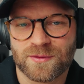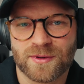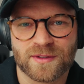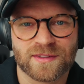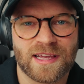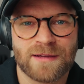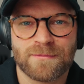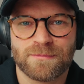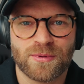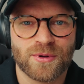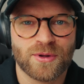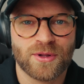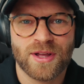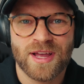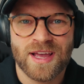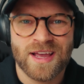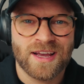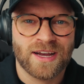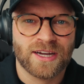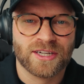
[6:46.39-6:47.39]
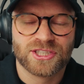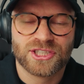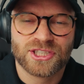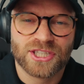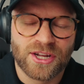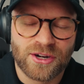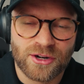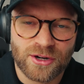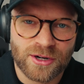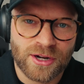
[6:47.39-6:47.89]
For example, a
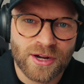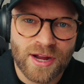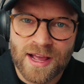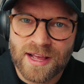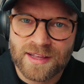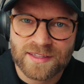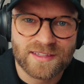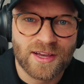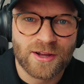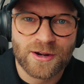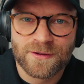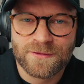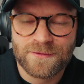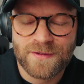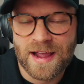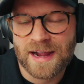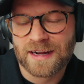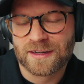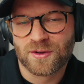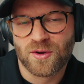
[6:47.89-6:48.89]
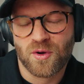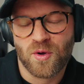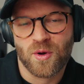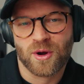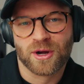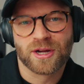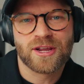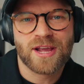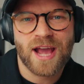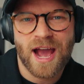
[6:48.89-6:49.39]
shutter sound effect, or
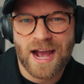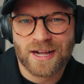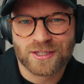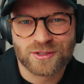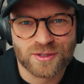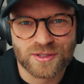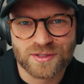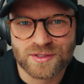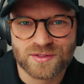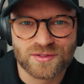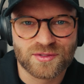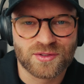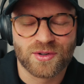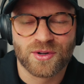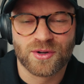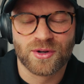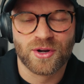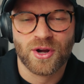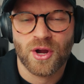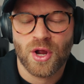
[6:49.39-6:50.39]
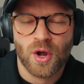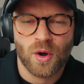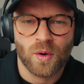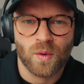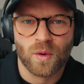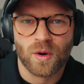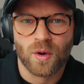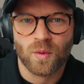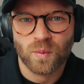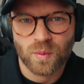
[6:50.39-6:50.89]
a cash register,
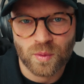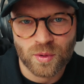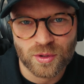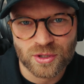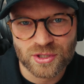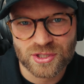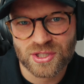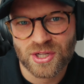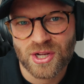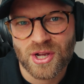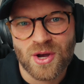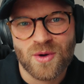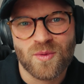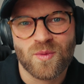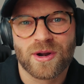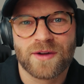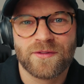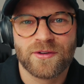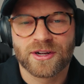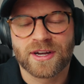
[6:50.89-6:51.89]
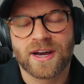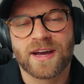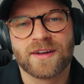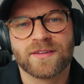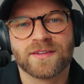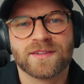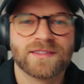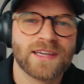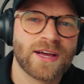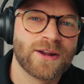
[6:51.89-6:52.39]
or a whoosh, whatever kind
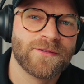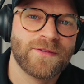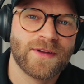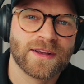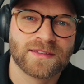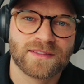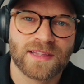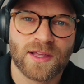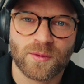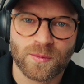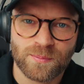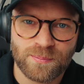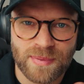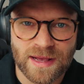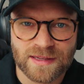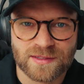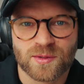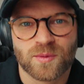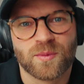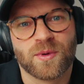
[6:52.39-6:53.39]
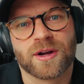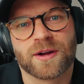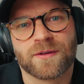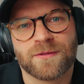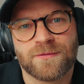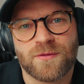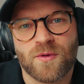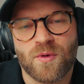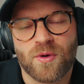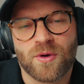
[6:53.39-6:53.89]
of sound effects that would best work
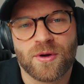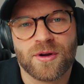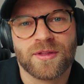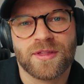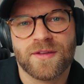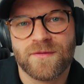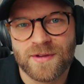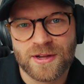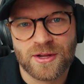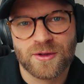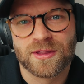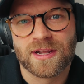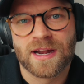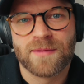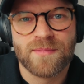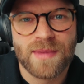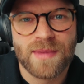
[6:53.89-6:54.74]
for the video that I'm